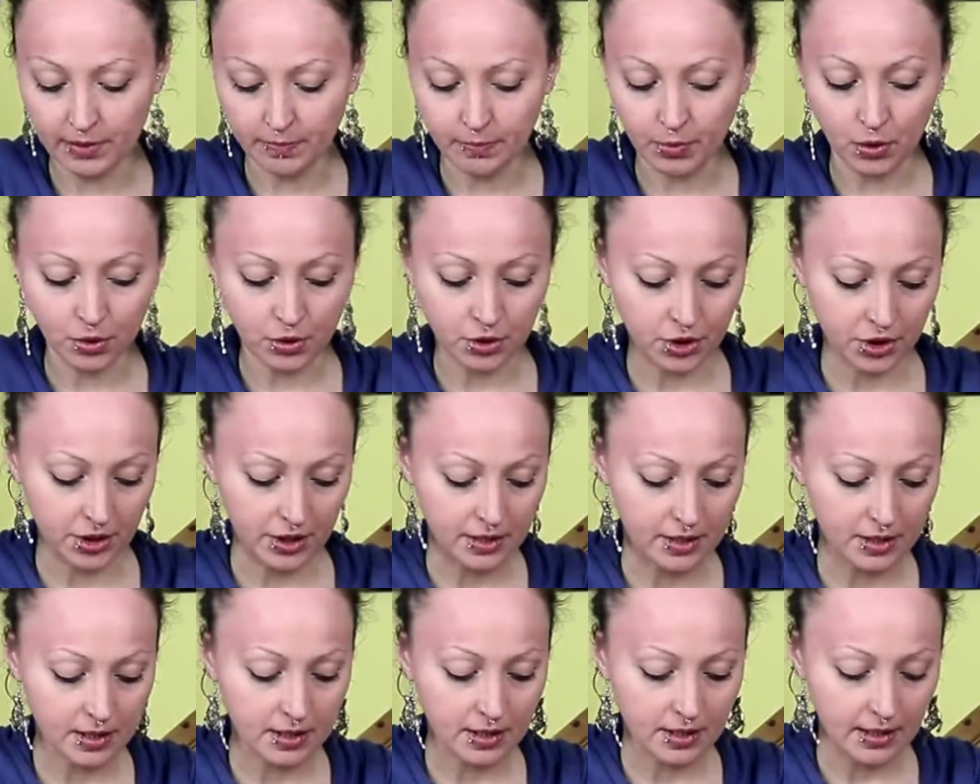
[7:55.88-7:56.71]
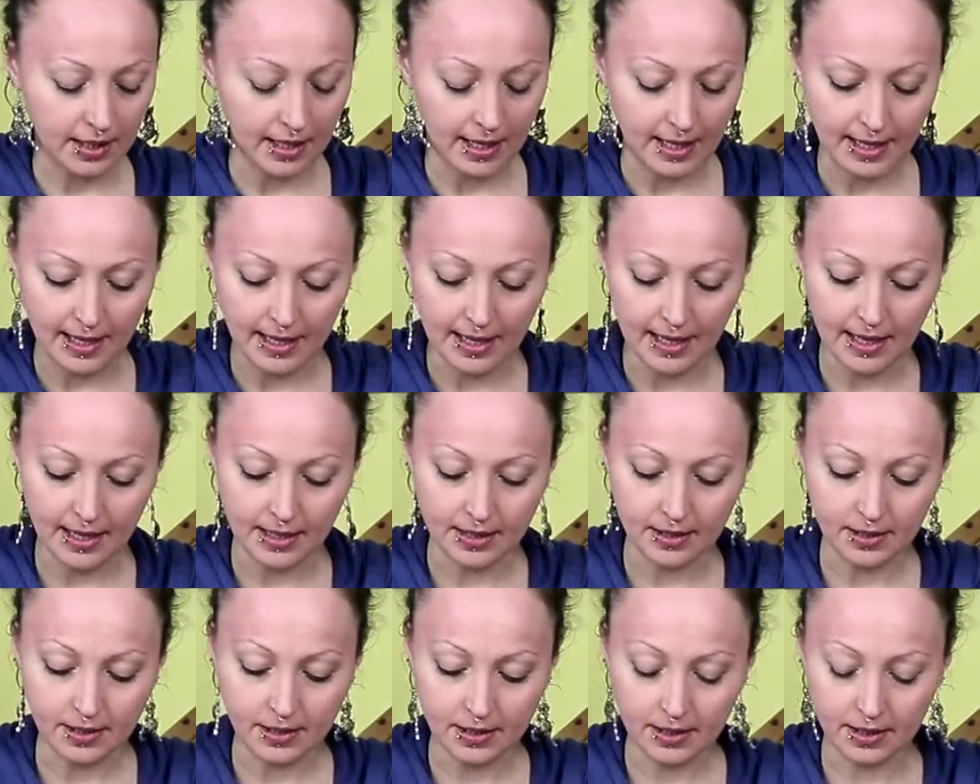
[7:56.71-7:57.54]
portions
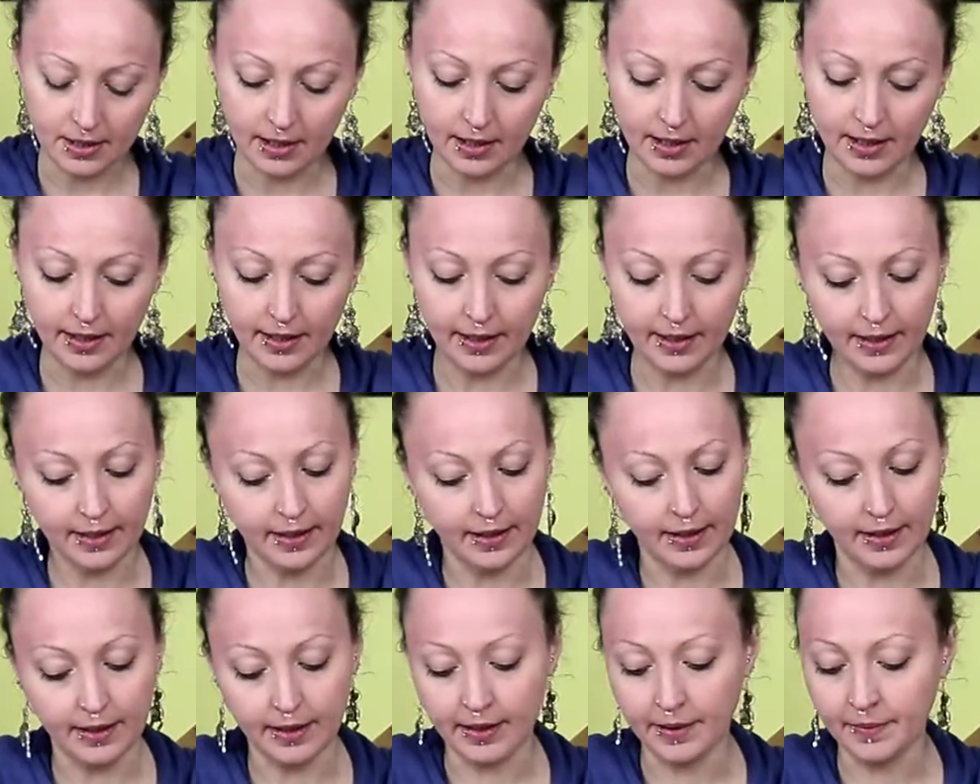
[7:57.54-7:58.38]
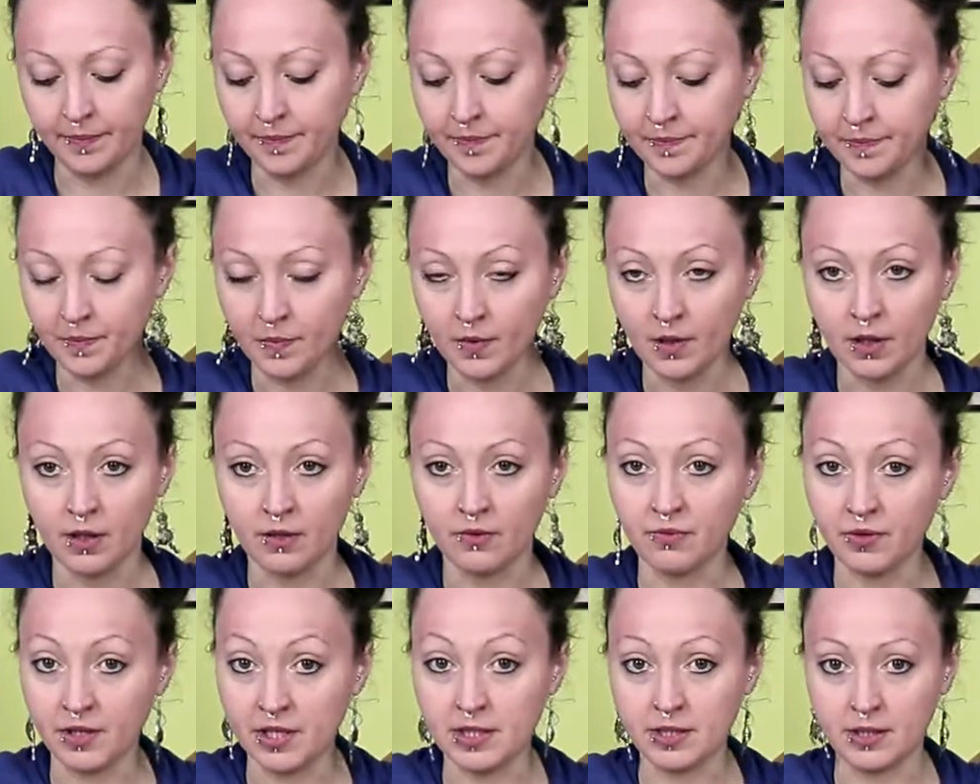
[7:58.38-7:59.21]
and
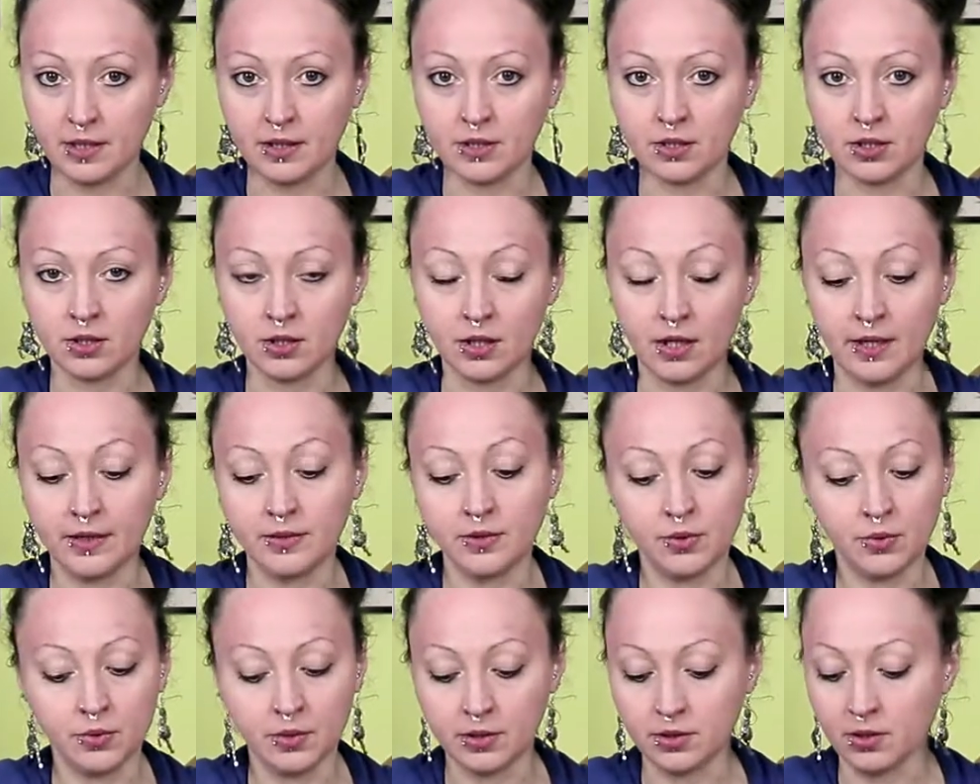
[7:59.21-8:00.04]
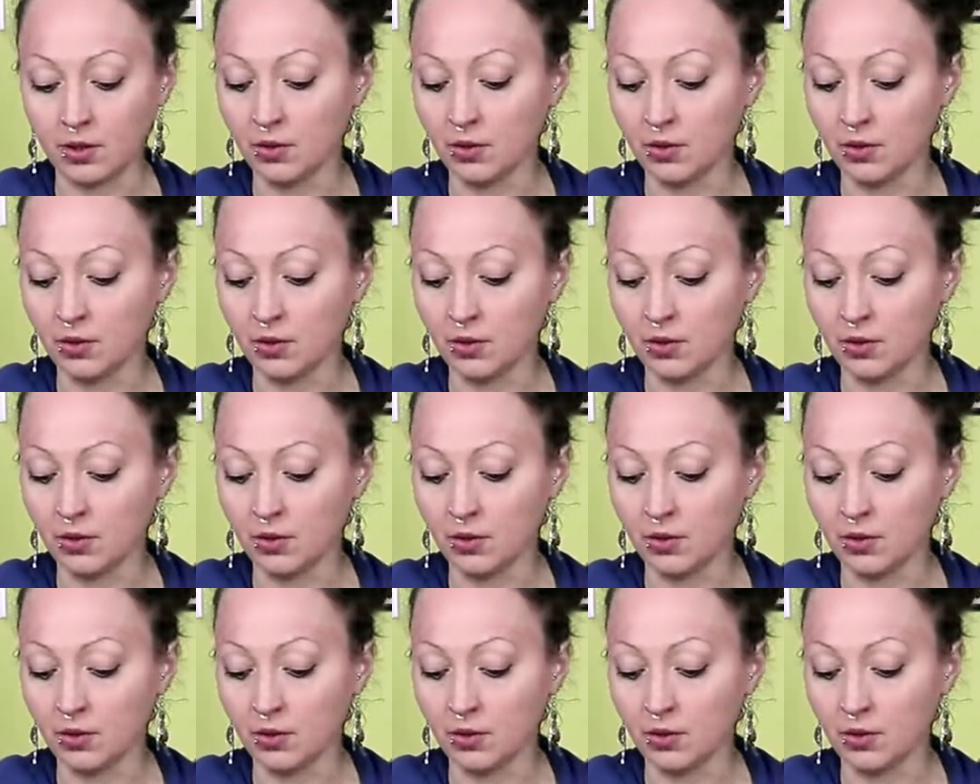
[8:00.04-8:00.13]
freeze it. And you can